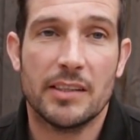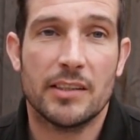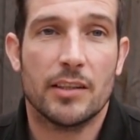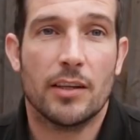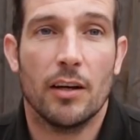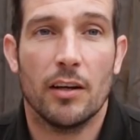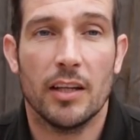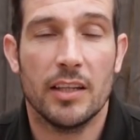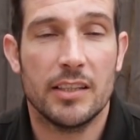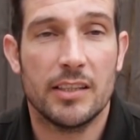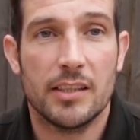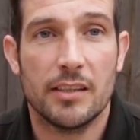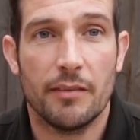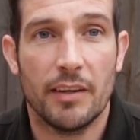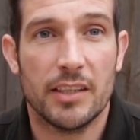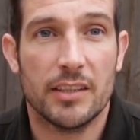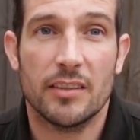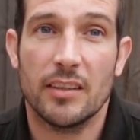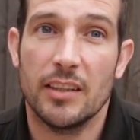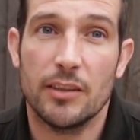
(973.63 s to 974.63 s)
to college
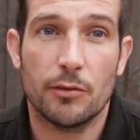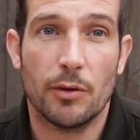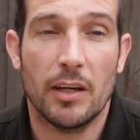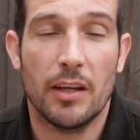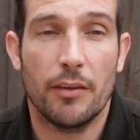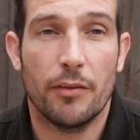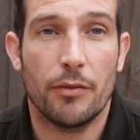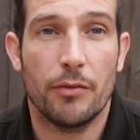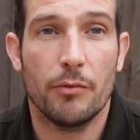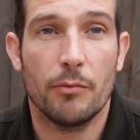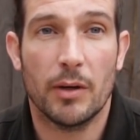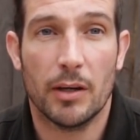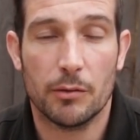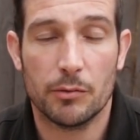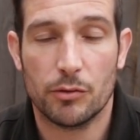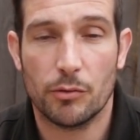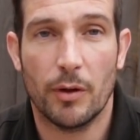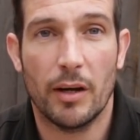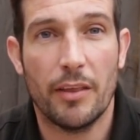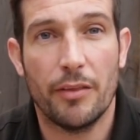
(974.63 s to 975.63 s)
eventually when I
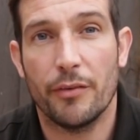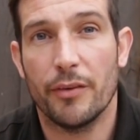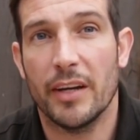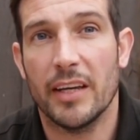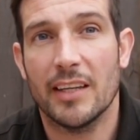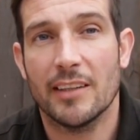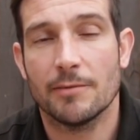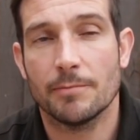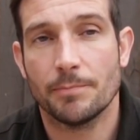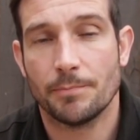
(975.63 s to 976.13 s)
was 23.